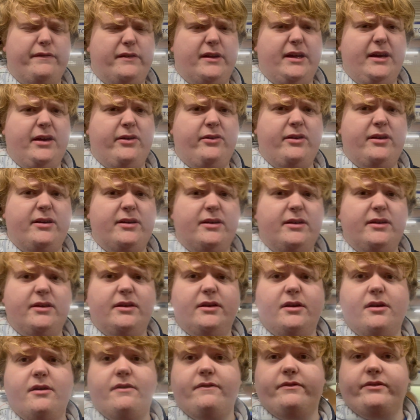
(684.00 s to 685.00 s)
an hour,
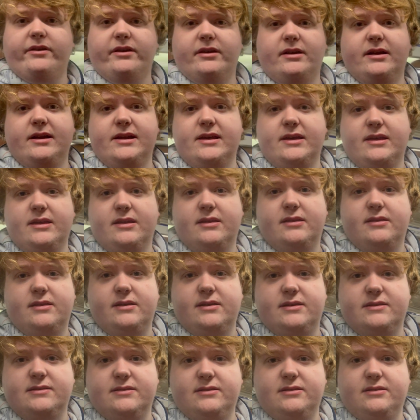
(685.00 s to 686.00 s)
finally
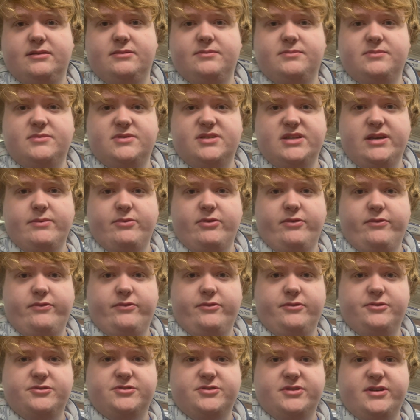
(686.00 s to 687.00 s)
there's a Terminal
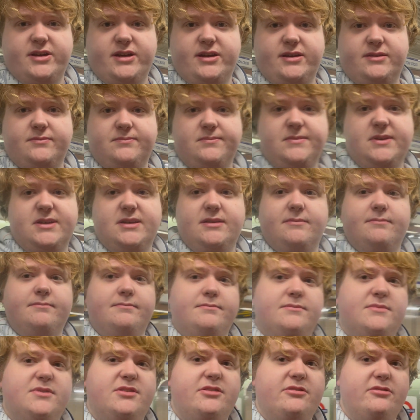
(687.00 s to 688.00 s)
4 train in
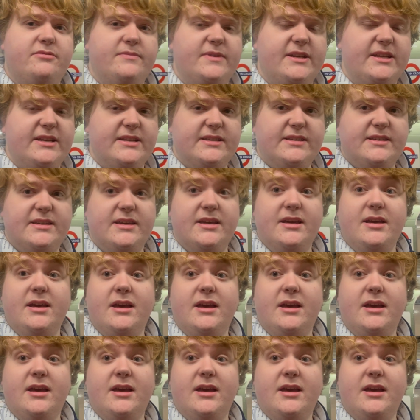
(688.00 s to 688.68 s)
2 minutes.